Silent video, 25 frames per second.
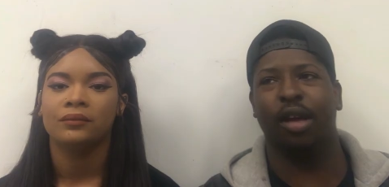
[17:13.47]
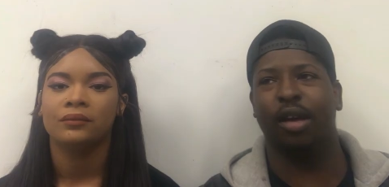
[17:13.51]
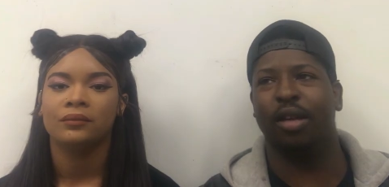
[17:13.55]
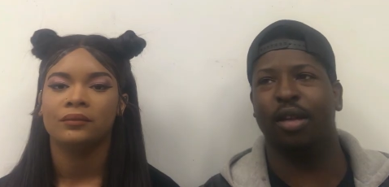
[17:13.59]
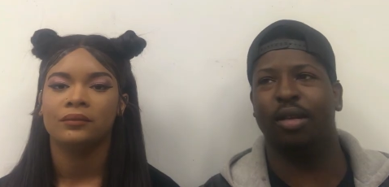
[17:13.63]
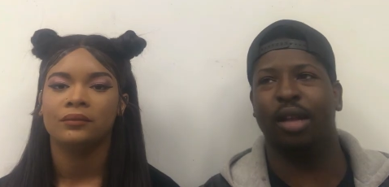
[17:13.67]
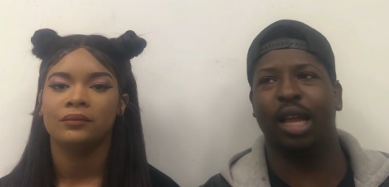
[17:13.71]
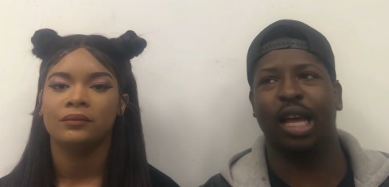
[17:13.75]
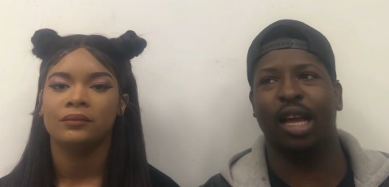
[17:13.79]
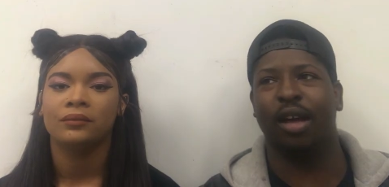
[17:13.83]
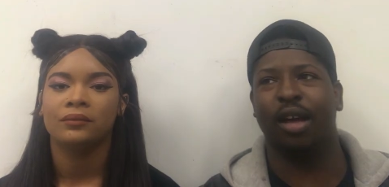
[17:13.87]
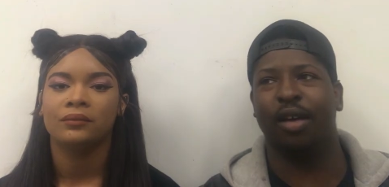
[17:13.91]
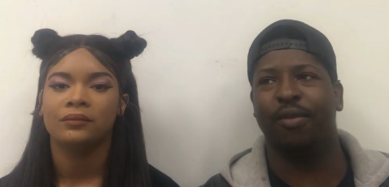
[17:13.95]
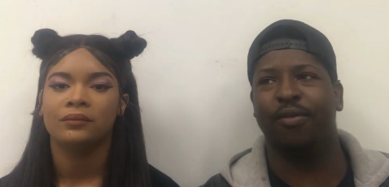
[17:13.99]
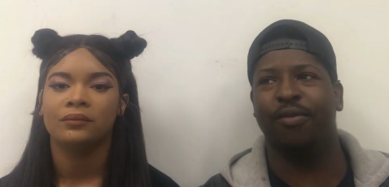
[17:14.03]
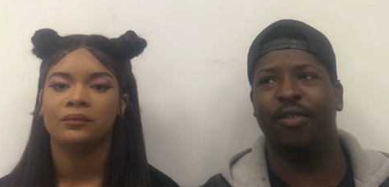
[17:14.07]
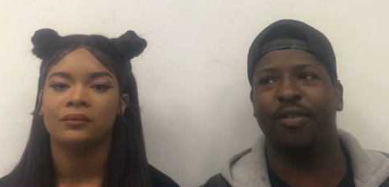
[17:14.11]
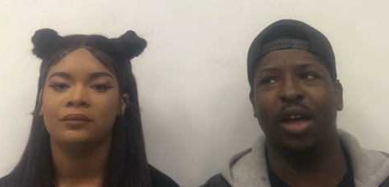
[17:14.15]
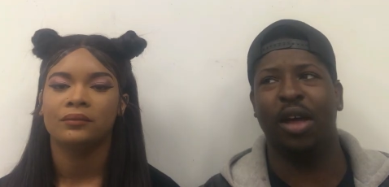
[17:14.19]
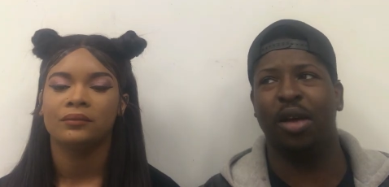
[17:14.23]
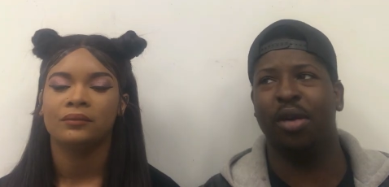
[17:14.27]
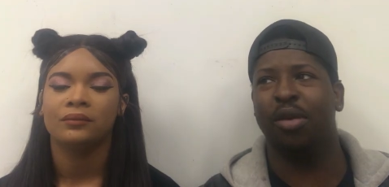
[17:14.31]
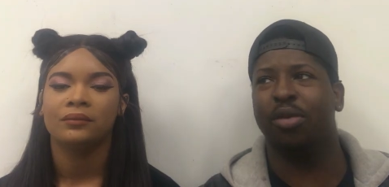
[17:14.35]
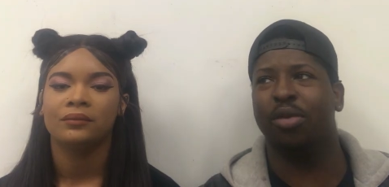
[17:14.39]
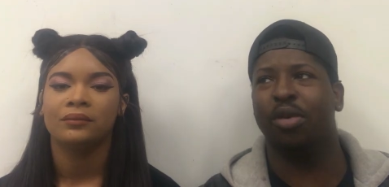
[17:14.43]
Speaker 1: a, like a
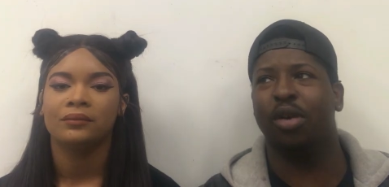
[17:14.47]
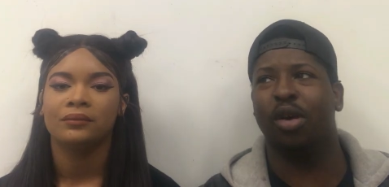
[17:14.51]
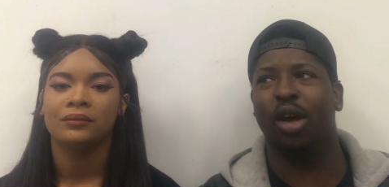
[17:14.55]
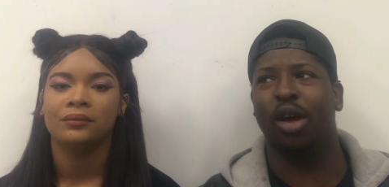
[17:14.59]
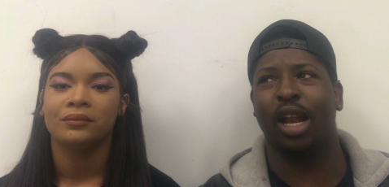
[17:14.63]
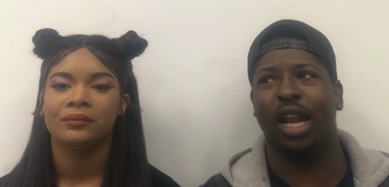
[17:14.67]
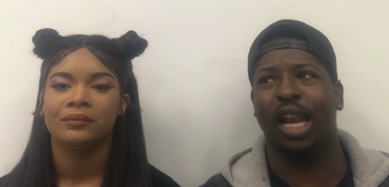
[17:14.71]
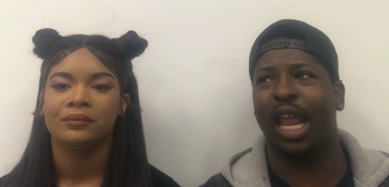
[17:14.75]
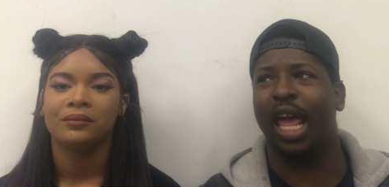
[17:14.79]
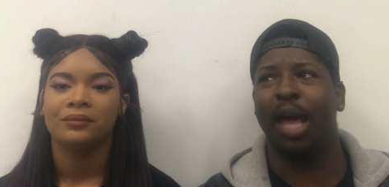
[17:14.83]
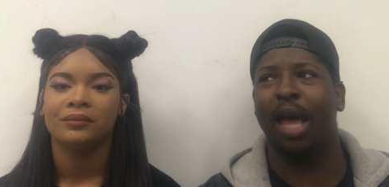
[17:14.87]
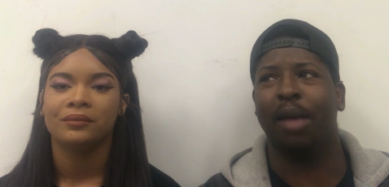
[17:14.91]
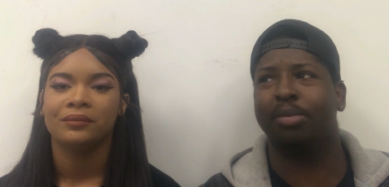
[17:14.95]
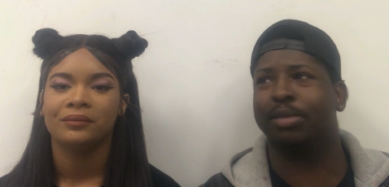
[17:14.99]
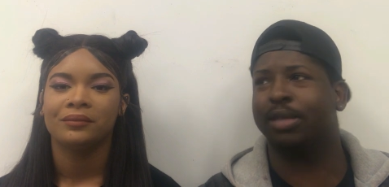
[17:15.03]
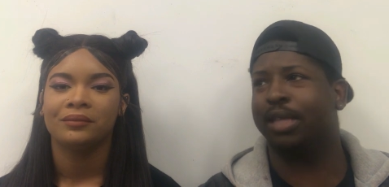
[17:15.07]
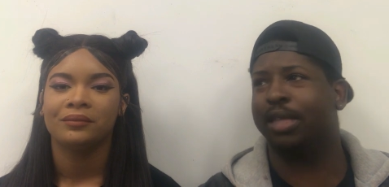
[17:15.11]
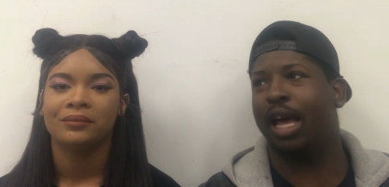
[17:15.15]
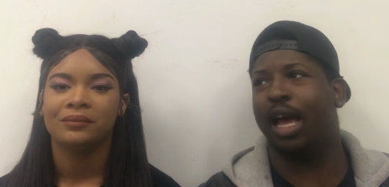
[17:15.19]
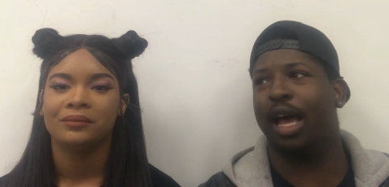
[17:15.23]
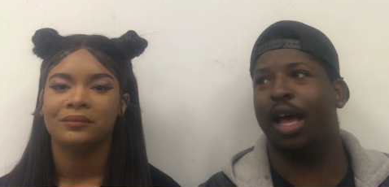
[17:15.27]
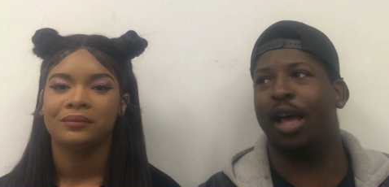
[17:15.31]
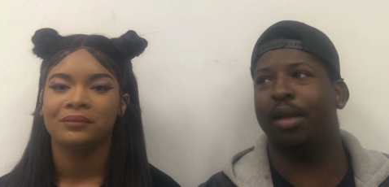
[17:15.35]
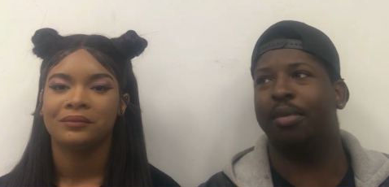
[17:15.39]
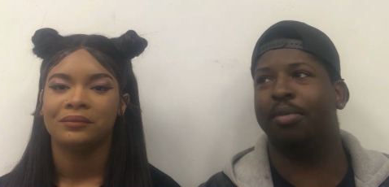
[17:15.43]
phone or a
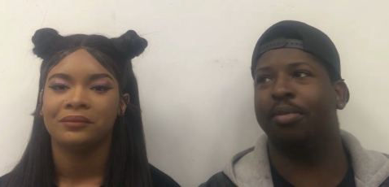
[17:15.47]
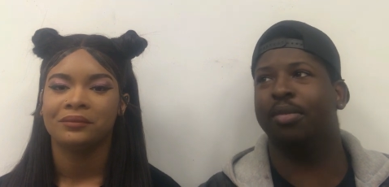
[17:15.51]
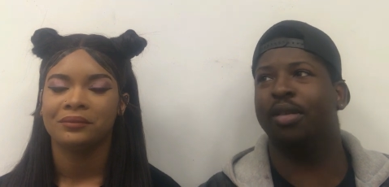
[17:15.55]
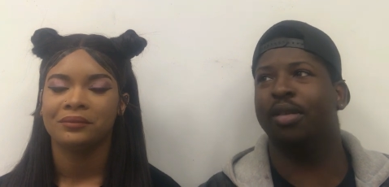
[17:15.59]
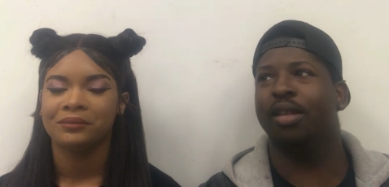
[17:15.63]
laptop.